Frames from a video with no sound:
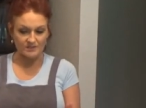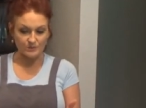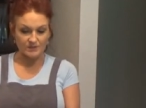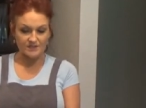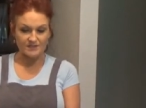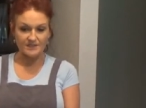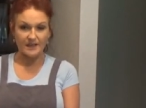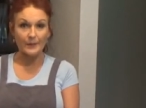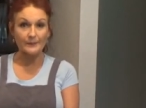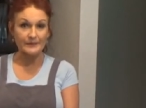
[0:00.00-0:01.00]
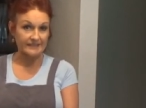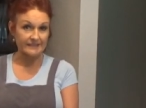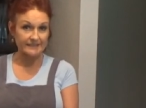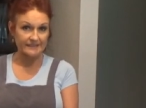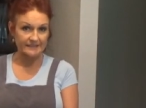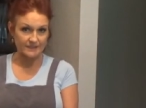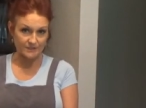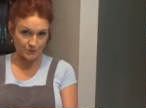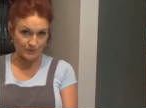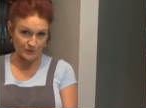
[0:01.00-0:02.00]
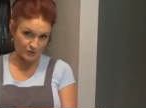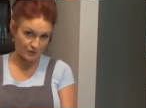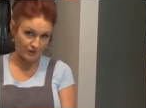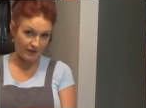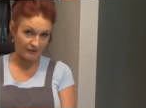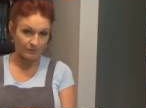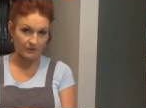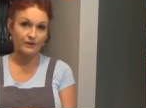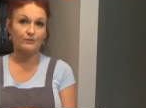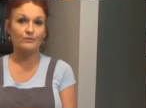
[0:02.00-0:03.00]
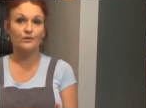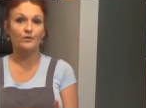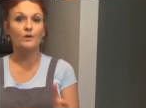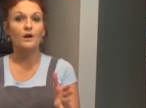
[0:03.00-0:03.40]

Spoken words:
Well, this is how big it gets, so be sure you have plenty of room